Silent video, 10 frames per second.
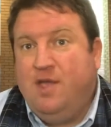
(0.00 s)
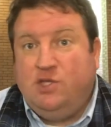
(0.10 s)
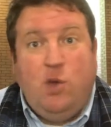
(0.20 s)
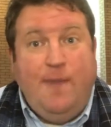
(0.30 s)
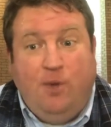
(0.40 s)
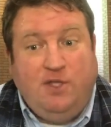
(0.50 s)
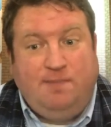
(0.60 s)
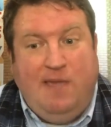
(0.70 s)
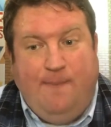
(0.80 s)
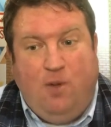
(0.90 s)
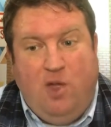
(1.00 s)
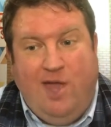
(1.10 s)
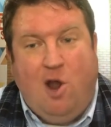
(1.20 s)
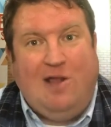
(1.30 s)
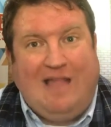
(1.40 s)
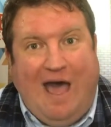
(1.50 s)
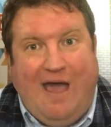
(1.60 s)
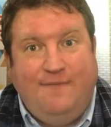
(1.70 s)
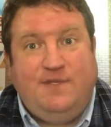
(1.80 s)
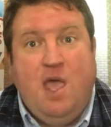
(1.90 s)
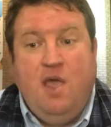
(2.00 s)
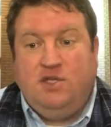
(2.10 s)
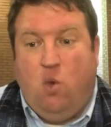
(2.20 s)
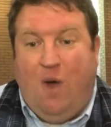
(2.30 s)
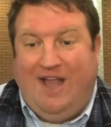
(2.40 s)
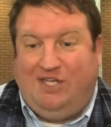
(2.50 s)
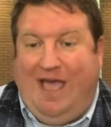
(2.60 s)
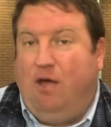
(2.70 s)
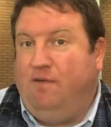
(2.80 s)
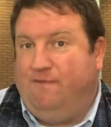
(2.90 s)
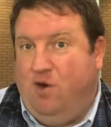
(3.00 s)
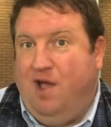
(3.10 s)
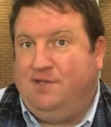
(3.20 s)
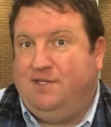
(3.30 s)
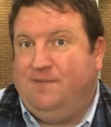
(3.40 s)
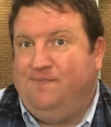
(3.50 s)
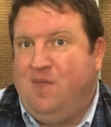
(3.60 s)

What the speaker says: So he puts people in our lives to watch out for us.